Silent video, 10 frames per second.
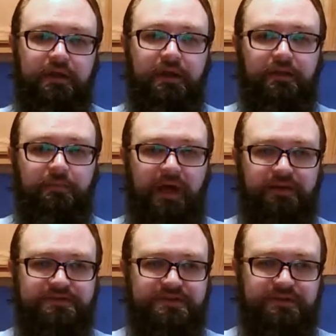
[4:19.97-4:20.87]
The
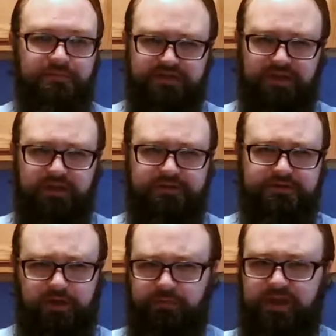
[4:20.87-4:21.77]
battle system is a
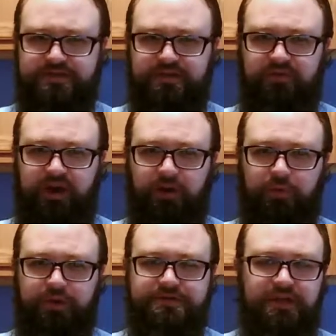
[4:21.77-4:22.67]
turn-based affair
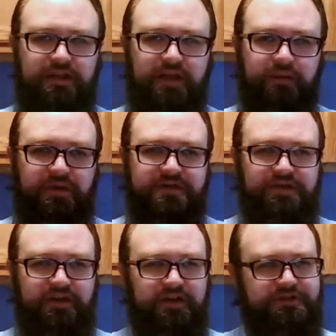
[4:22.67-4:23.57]
where you see the enemies
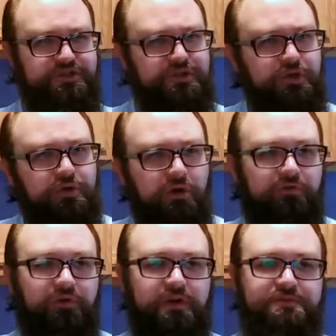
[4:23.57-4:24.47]
in a pseudo
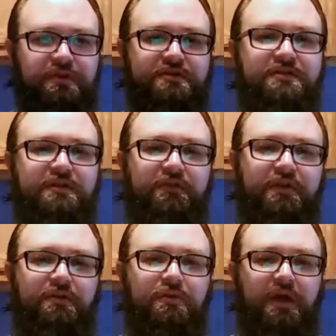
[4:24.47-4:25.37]
first-person
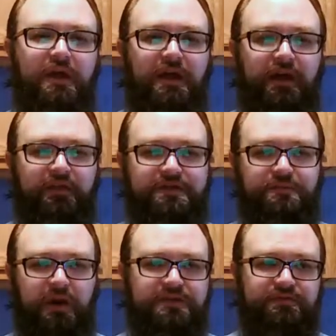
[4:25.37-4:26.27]
view, and the
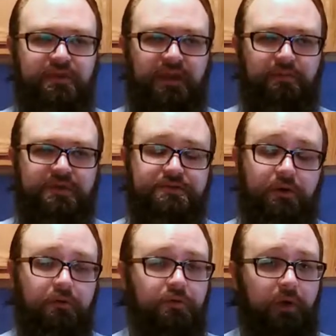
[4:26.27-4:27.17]
sprites for the enemies
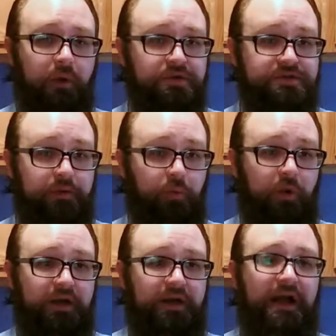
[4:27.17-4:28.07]
only represent
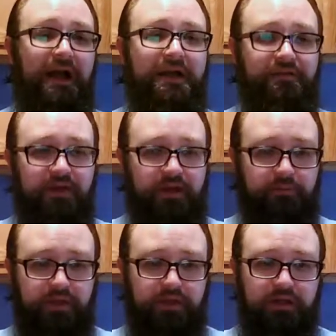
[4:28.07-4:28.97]
what kind of
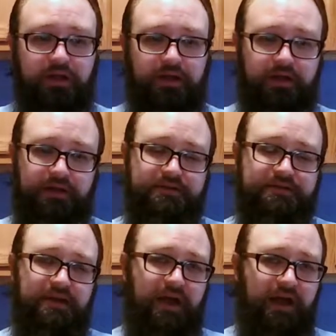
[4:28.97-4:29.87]
enemy it
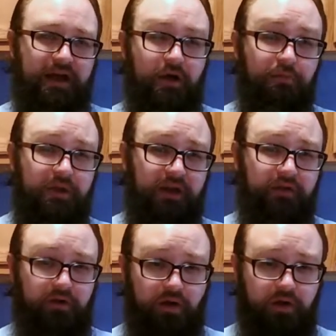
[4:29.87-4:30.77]
is, not how many
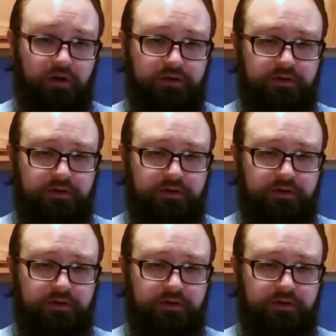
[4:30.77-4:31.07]
there are.